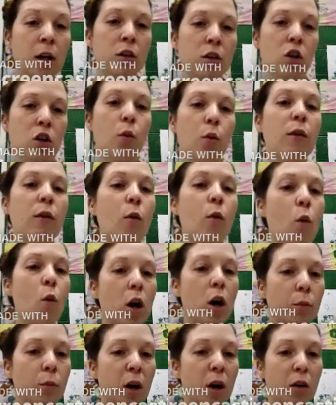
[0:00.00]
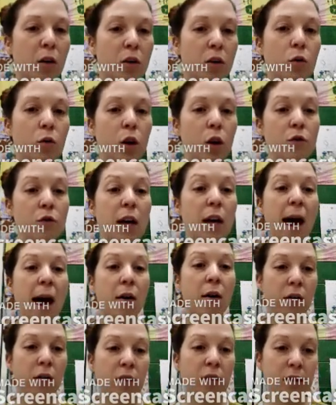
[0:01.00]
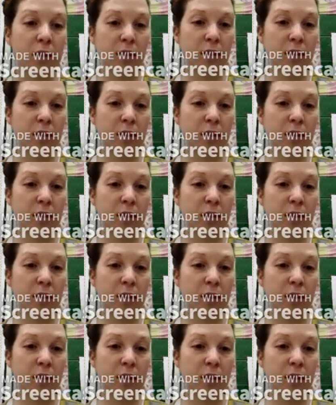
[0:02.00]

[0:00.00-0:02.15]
So if a water molecule goes out of the